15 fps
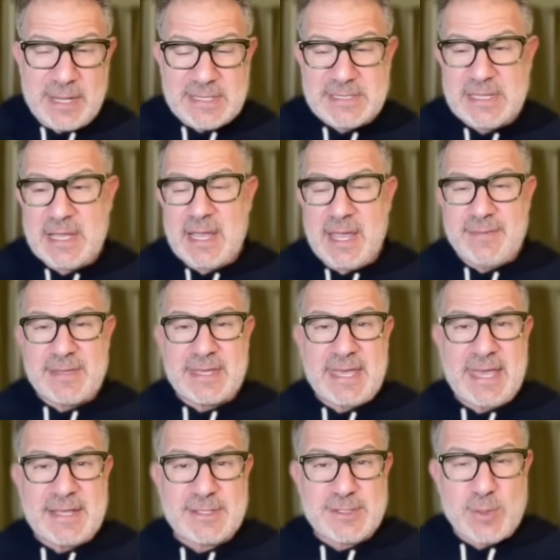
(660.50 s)
legal concepts
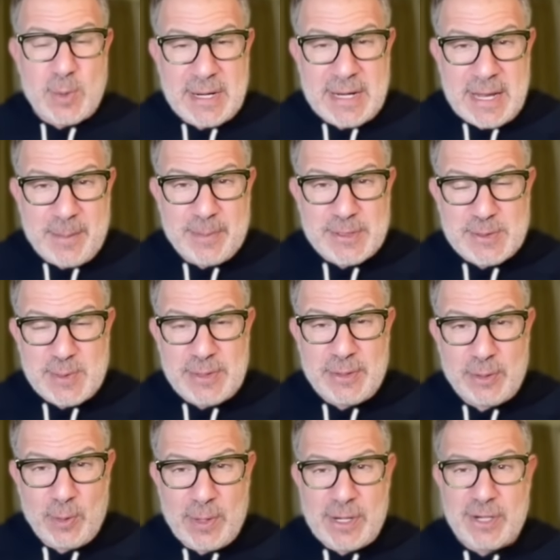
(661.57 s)
you need to
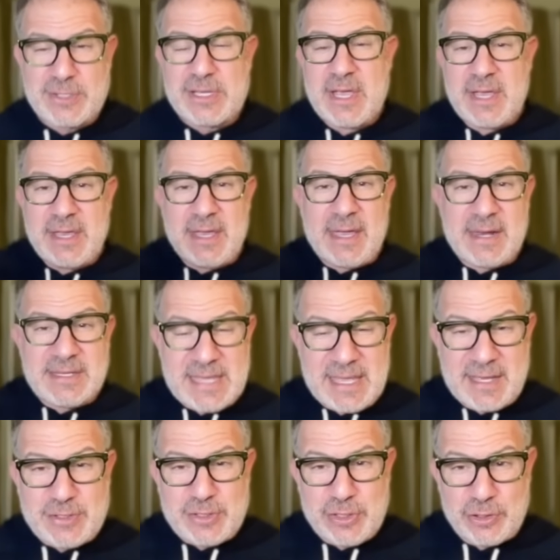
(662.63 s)
know and we
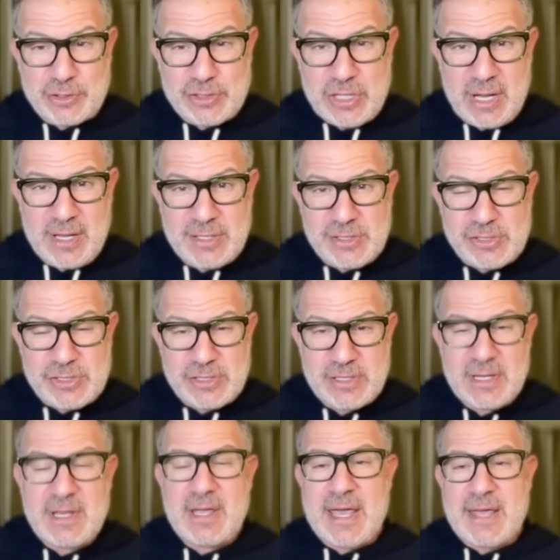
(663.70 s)
discuss every
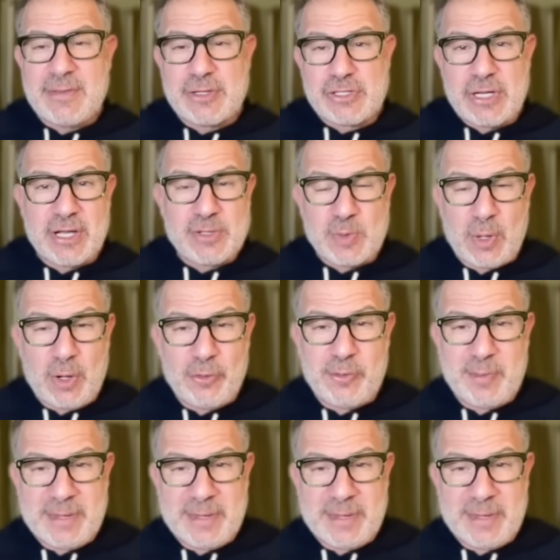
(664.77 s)
day on Legal AF.